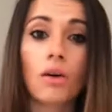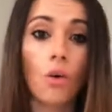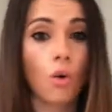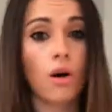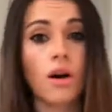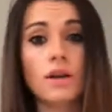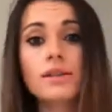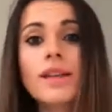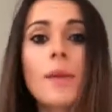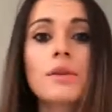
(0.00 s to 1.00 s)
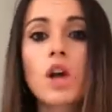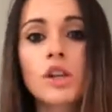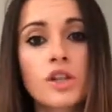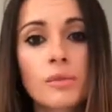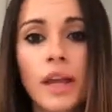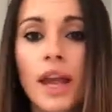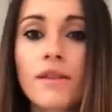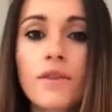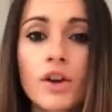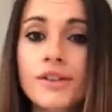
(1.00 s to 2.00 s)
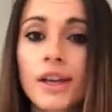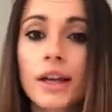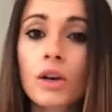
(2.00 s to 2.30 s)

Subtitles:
or sabotaging behaviors like